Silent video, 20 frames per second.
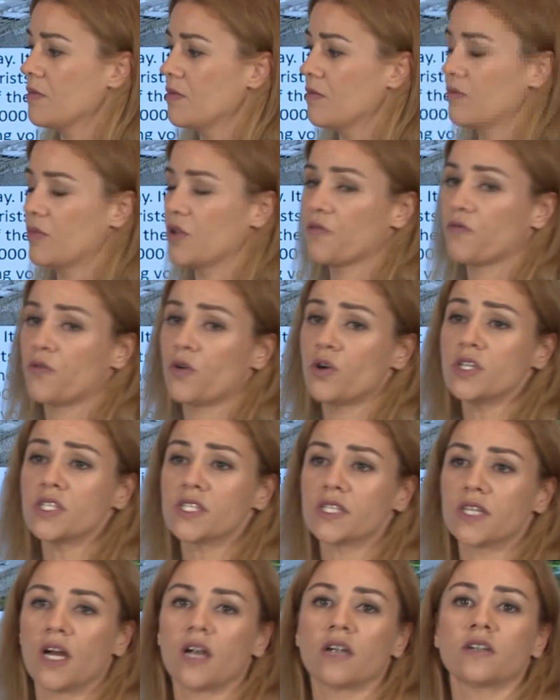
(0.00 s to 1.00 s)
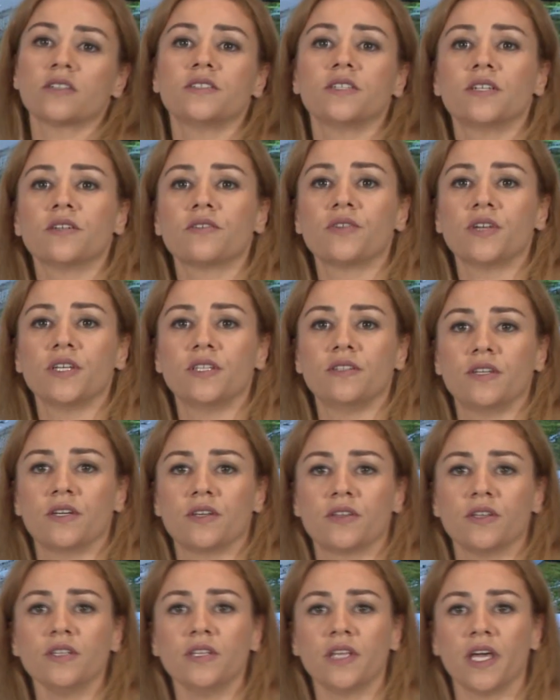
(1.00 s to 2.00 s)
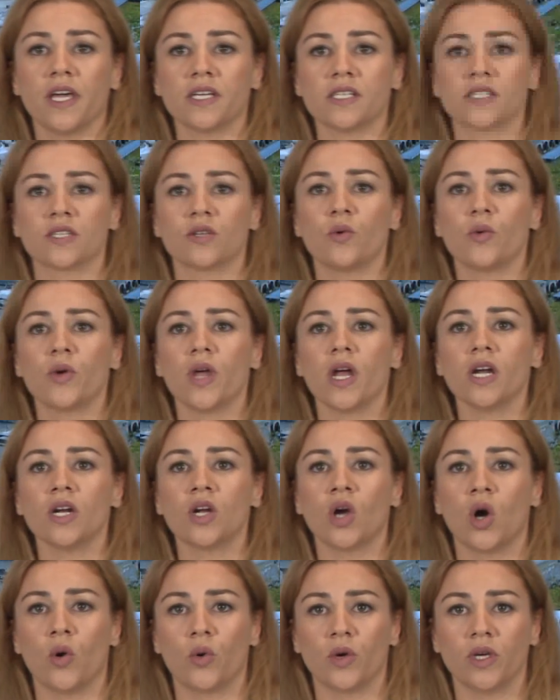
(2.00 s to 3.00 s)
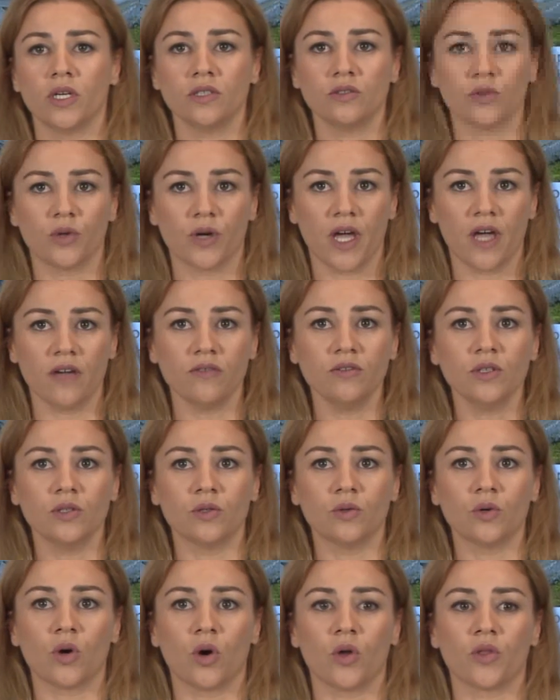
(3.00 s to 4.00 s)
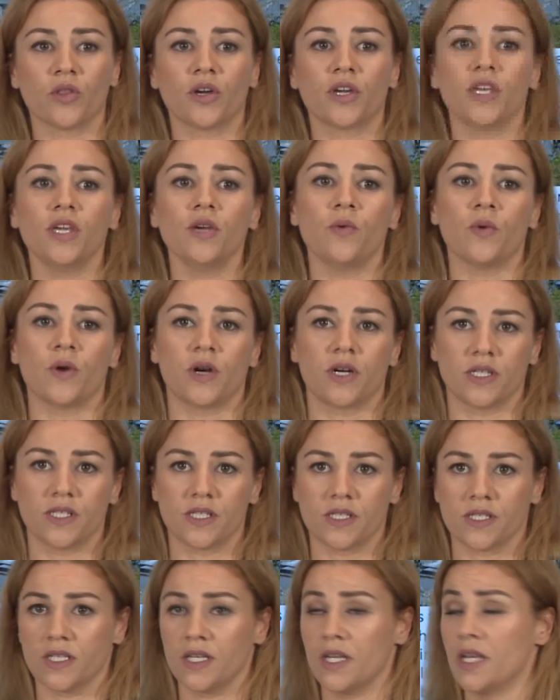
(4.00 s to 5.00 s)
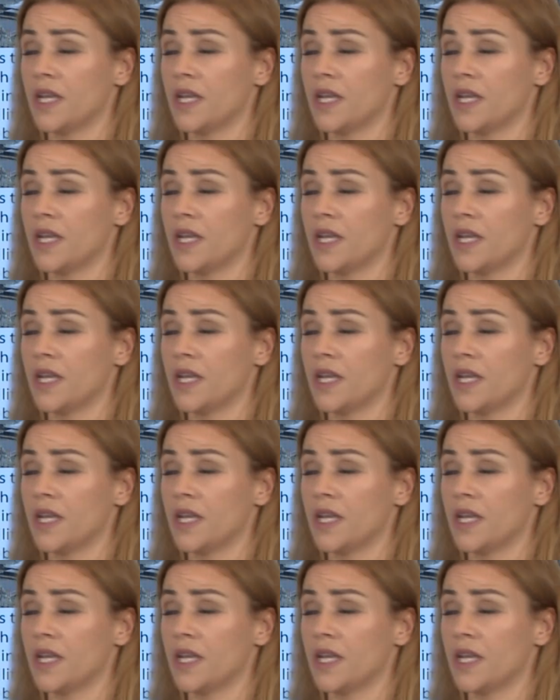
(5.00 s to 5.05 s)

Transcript: Before starting reading the text, we are going to have a look on the keywords.